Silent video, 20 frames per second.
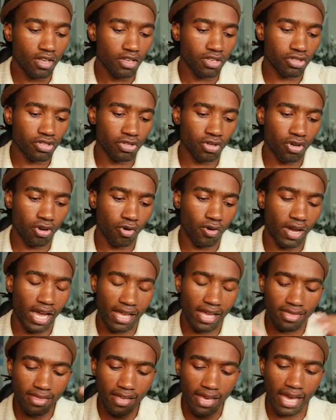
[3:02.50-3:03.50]
So
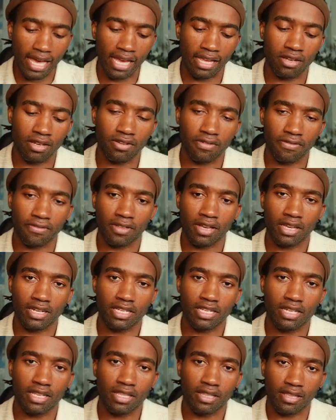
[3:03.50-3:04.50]
at the end of
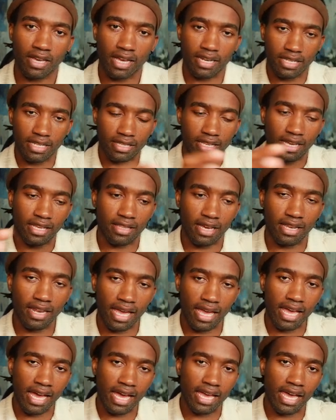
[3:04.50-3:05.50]
that
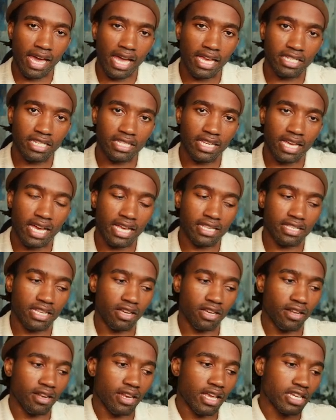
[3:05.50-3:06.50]
AI agent has a
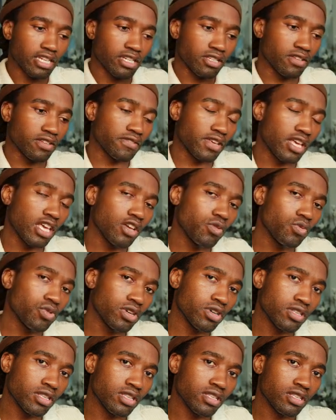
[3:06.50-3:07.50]
collection of
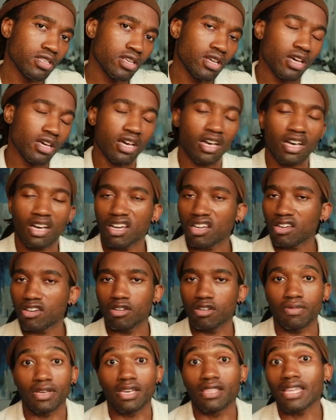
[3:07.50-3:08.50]
keywords,
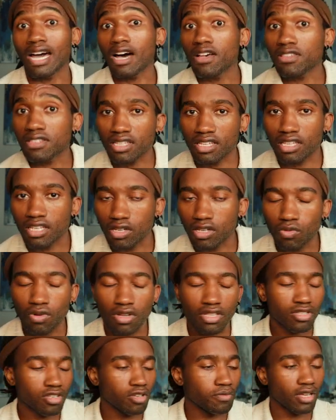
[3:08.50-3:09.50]
could be 1,000
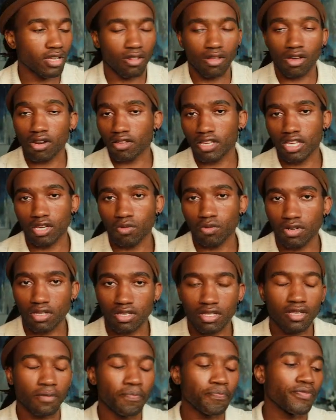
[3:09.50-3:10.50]
keywords, could be a lot of
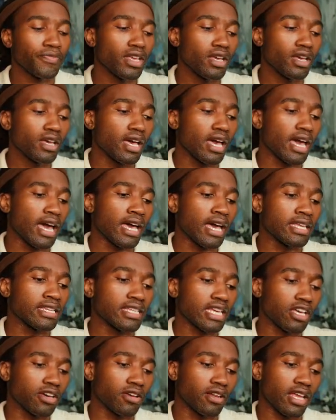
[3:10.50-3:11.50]
keywords,
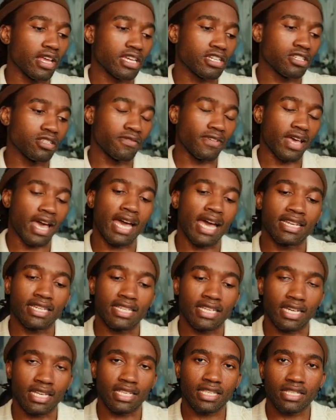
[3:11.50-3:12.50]
and a collection of ad
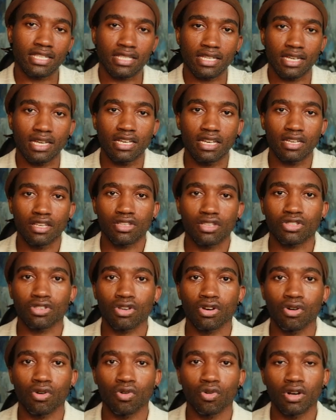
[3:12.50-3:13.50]
text.
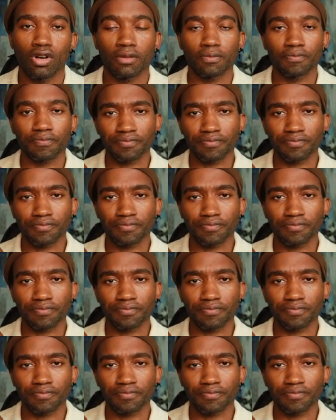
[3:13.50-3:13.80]
So